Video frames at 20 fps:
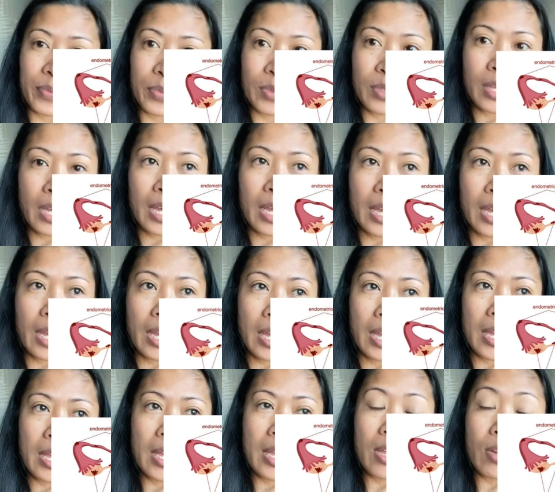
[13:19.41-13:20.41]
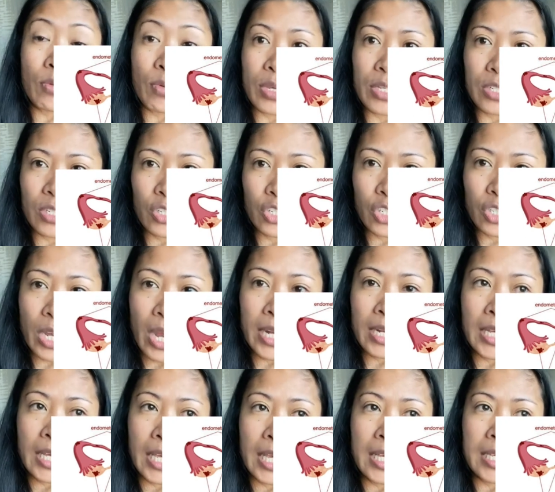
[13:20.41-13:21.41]
the research
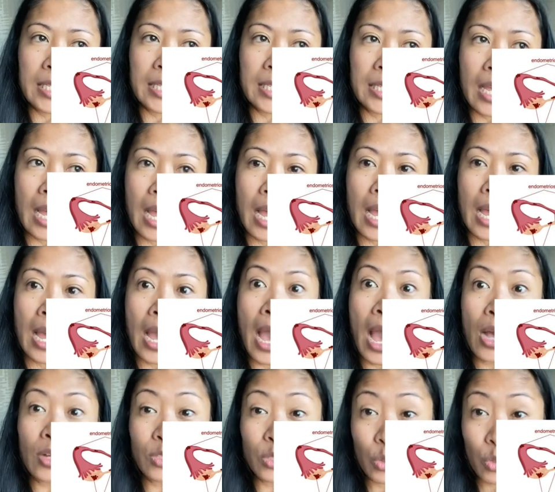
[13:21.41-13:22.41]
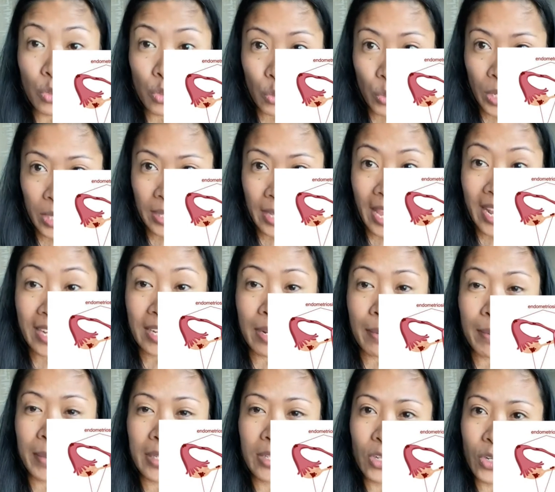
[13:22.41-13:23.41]
study is how to treat
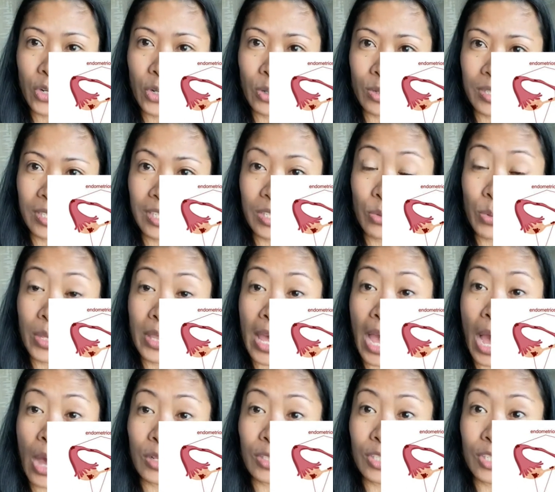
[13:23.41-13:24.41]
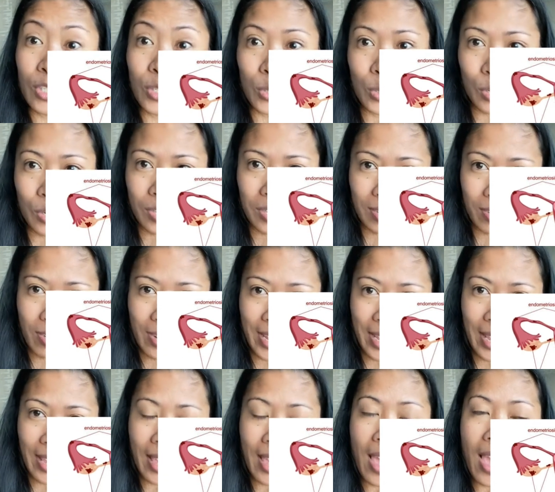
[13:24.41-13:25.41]
endometriosis without
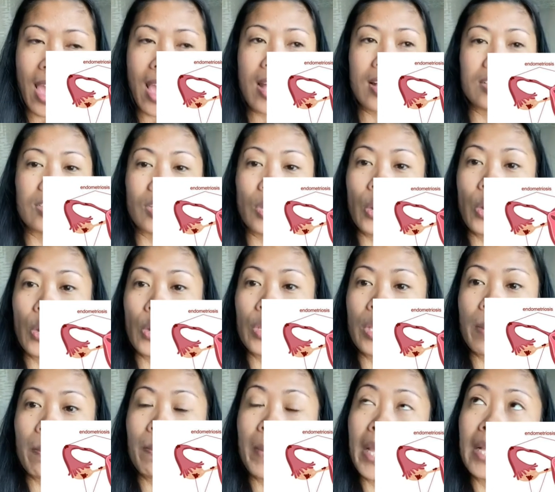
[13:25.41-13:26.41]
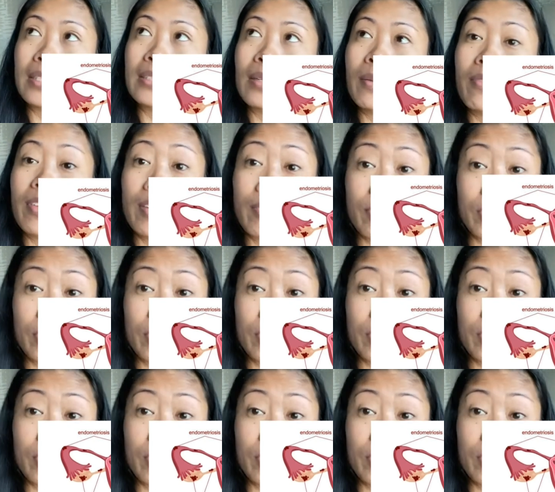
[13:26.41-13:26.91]
surgery. So they picked 50